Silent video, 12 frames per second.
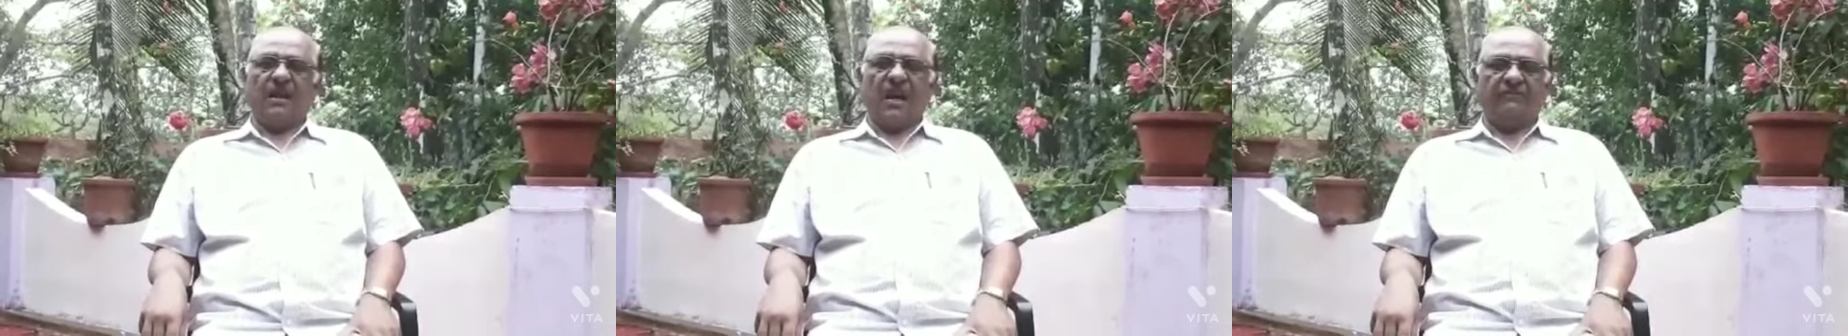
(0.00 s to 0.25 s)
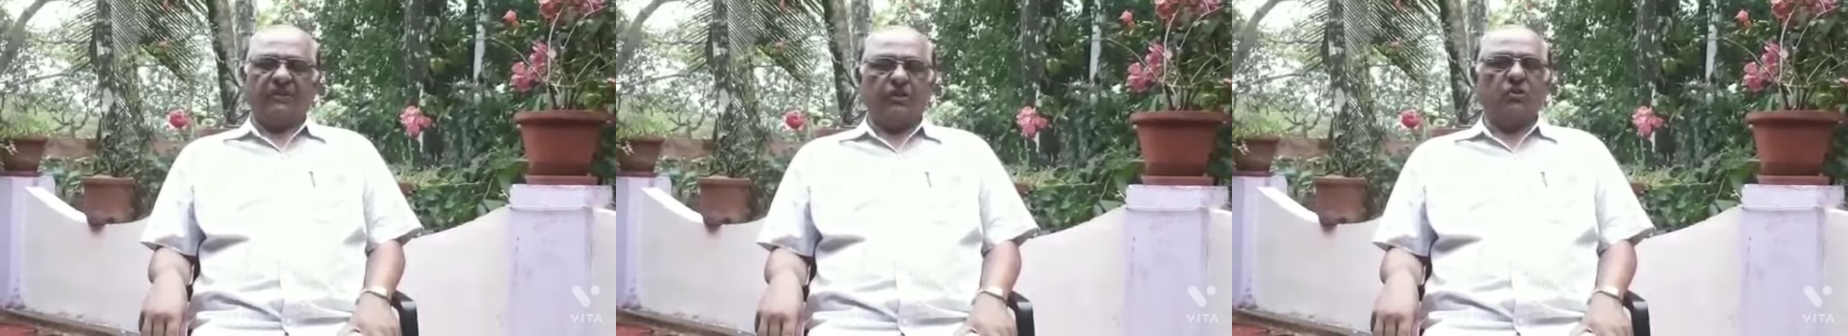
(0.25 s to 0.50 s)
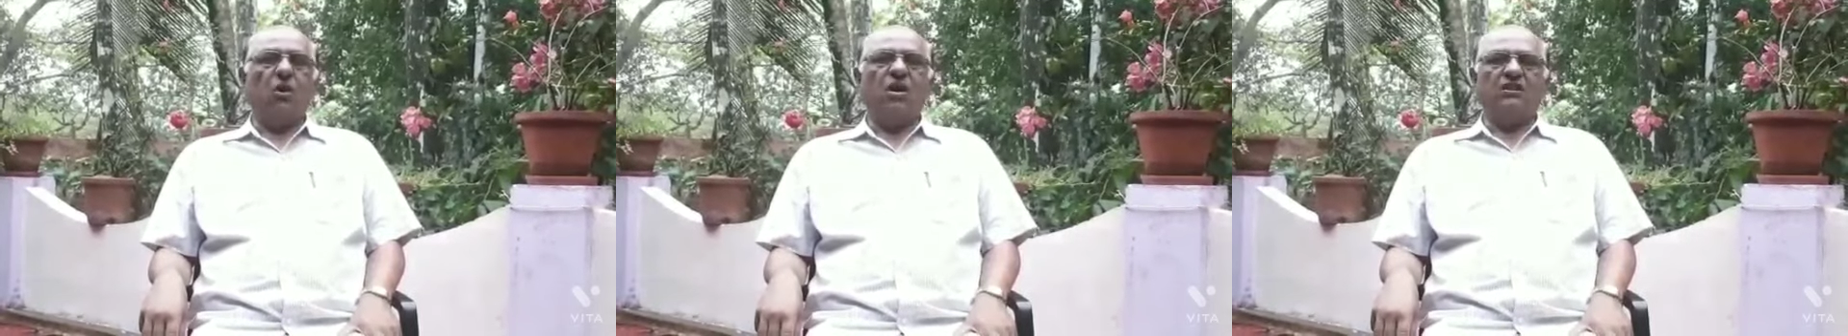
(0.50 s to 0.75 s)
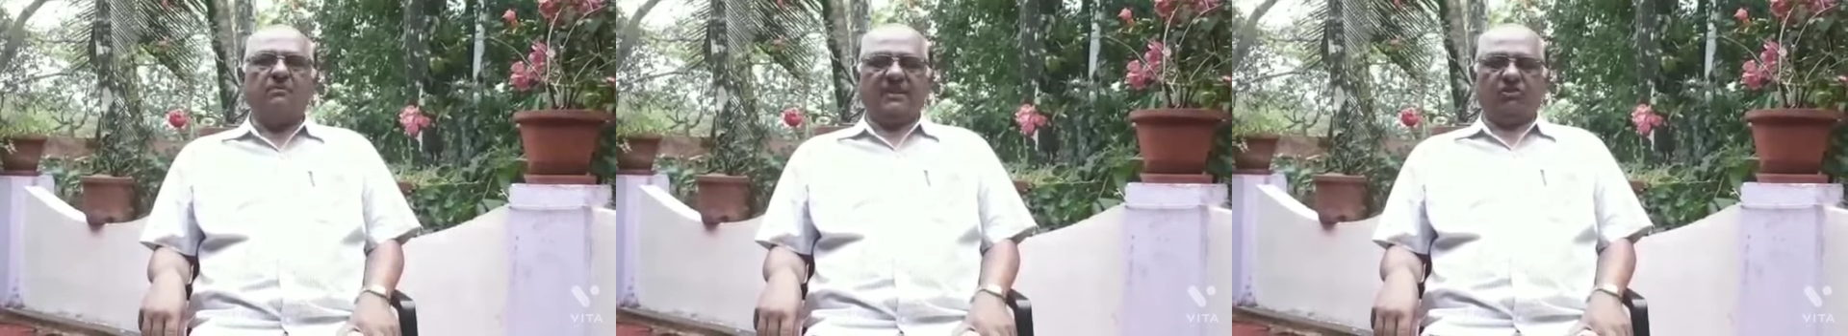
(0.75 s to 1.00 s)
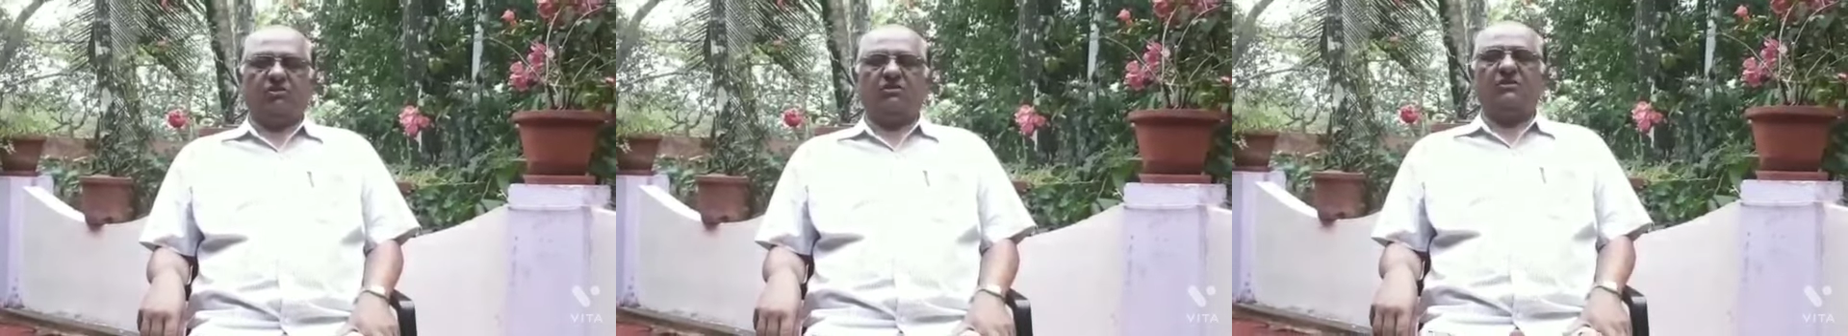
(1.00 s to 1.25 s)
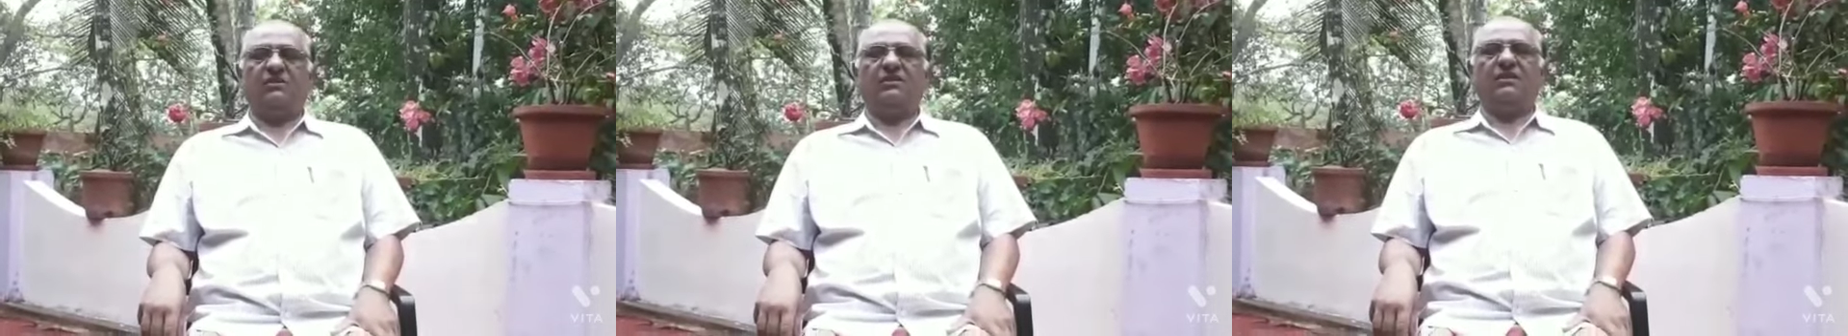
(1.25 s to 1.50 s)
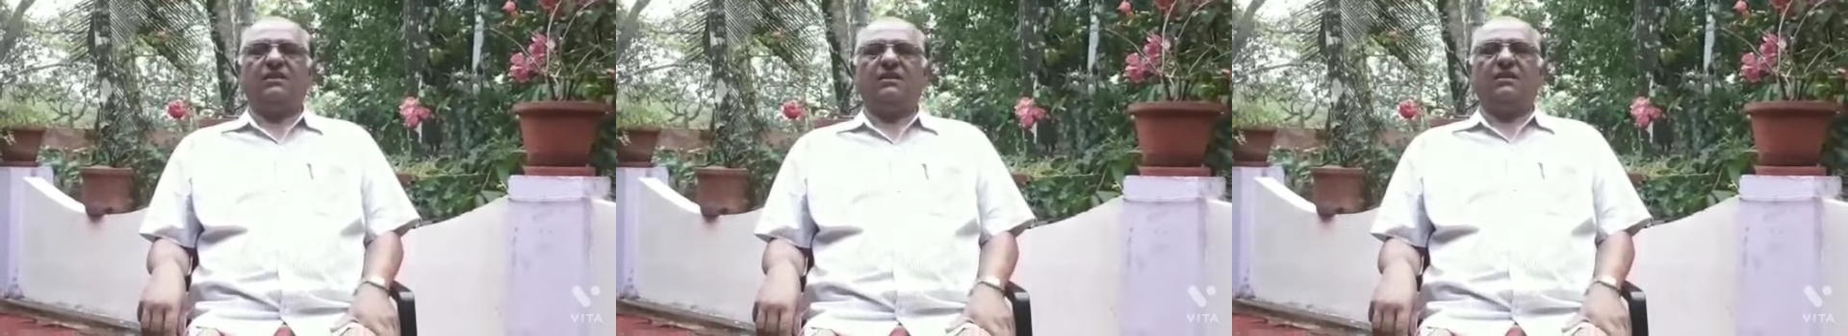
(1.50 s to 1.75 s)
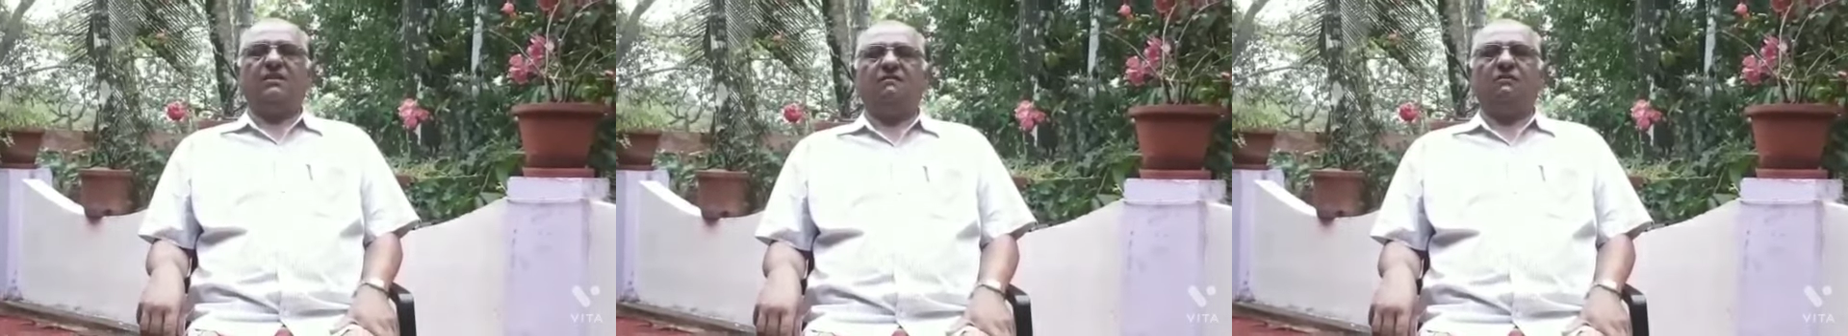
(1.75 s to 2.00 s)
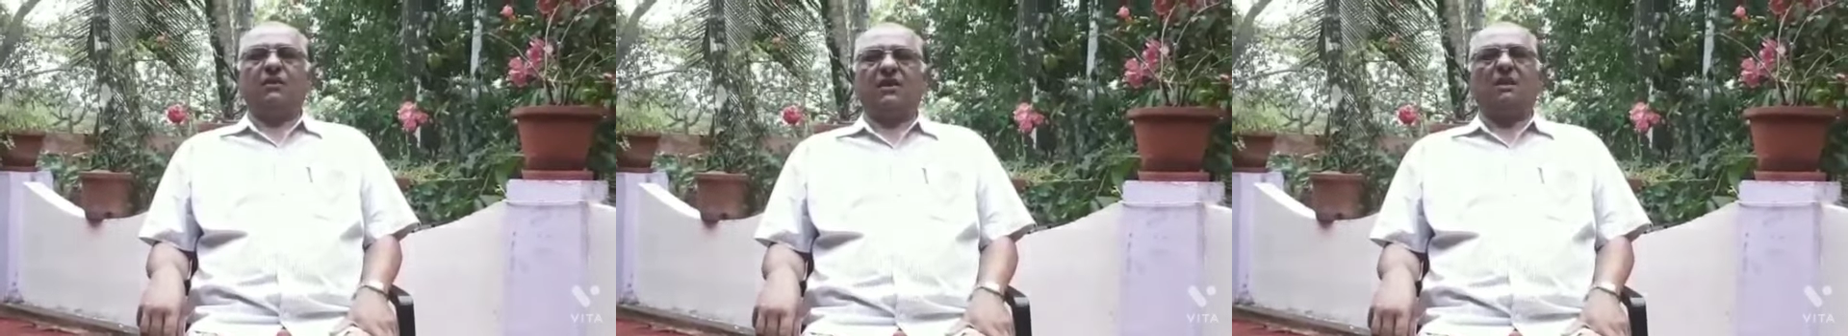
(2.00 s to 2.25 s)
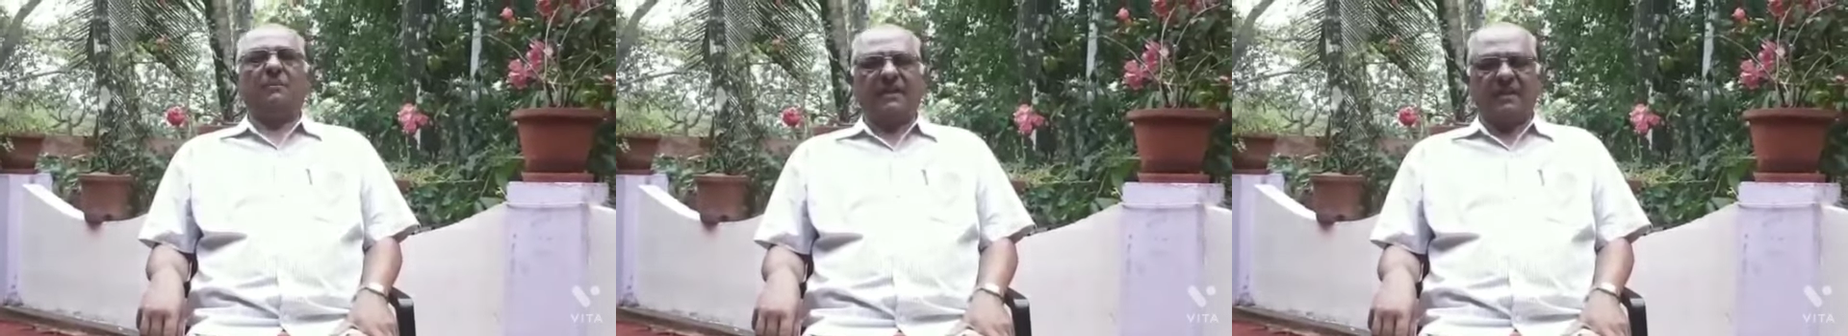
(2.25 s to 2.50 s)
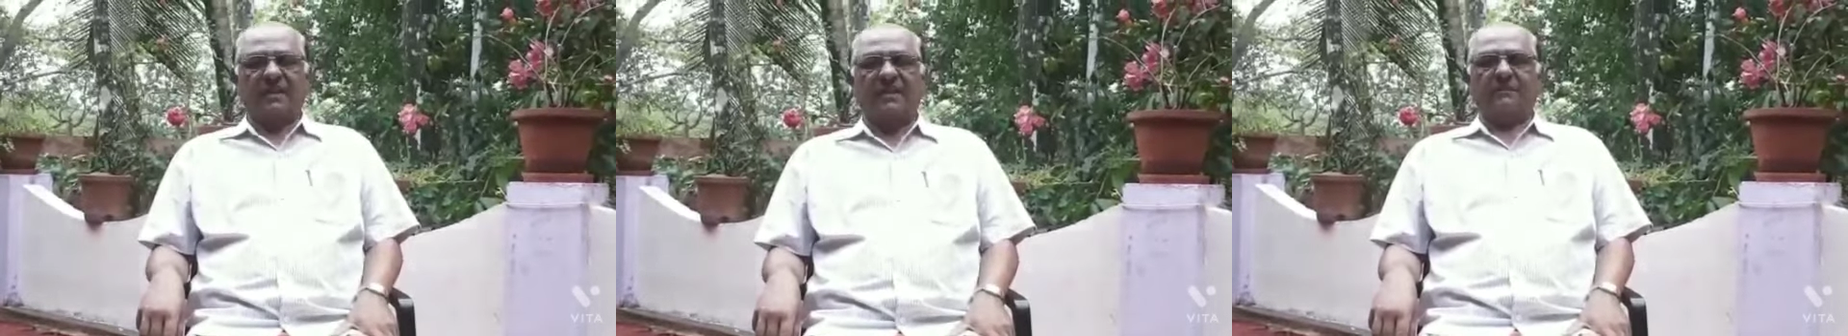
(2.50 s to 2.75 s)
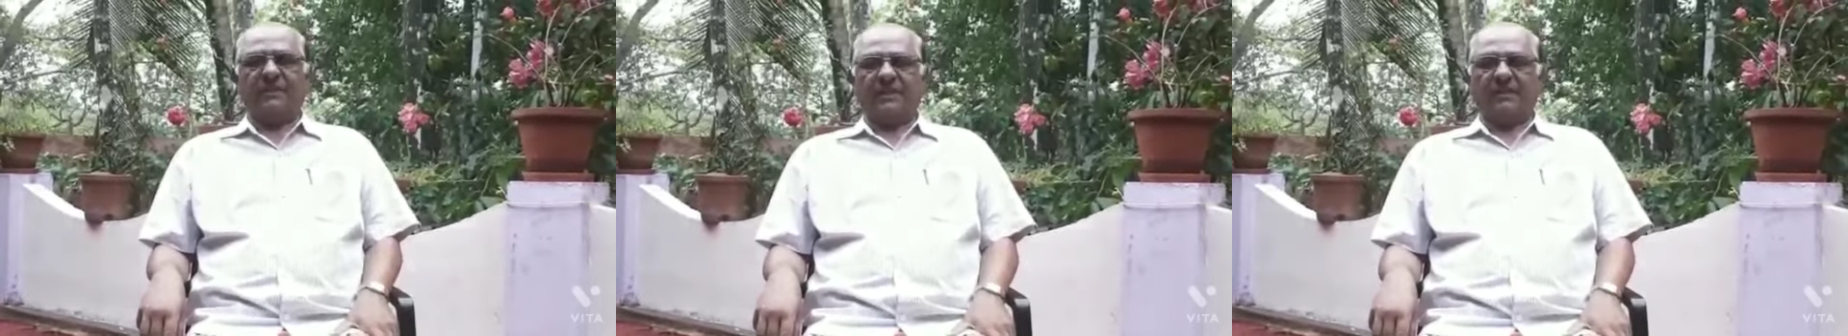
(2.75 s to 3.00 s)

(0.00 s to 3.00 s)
I wish you all the best for the coming academic